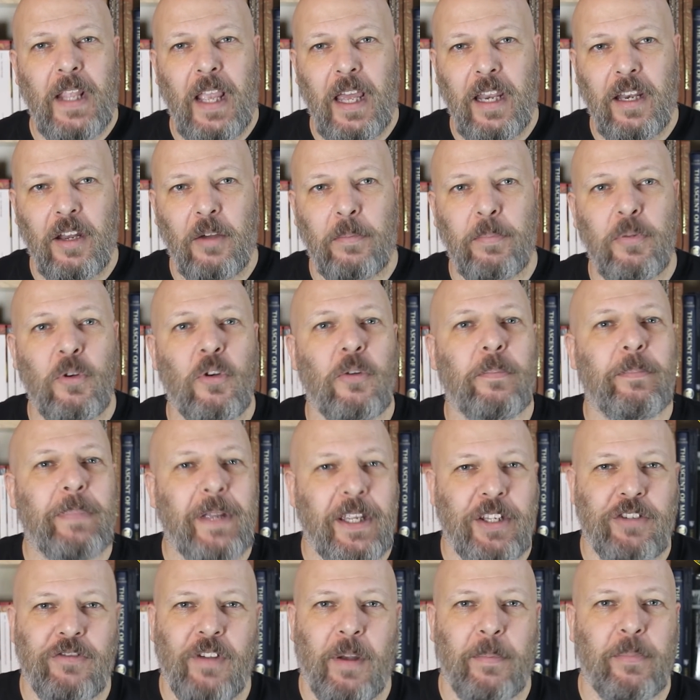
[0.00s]
And I'll put a
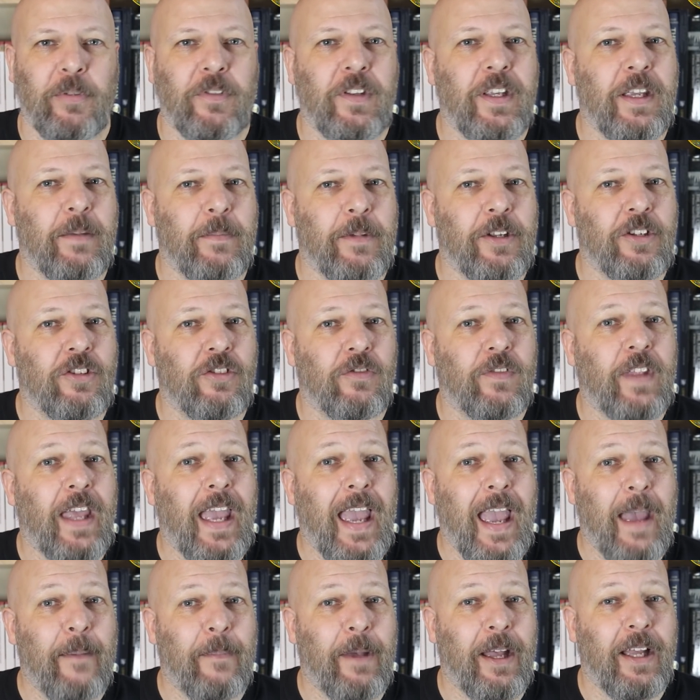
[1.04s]
picture up of the image of the
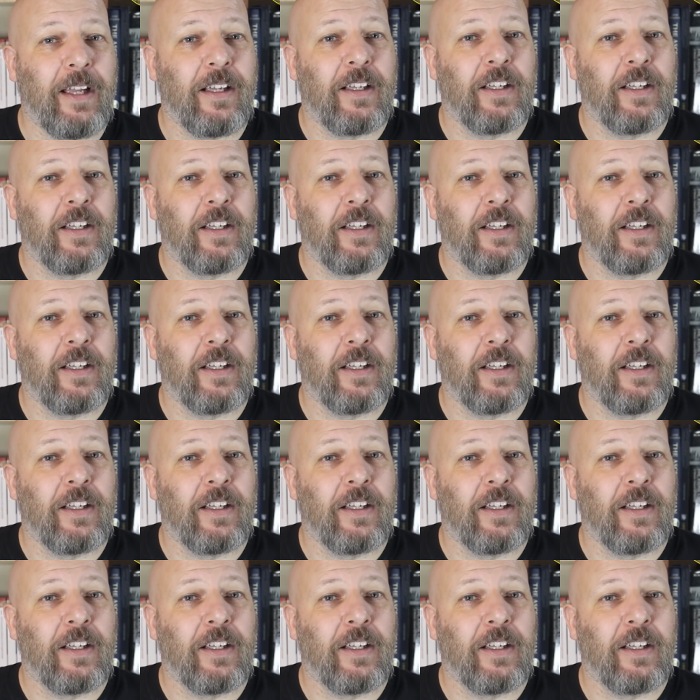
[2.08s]
hammer,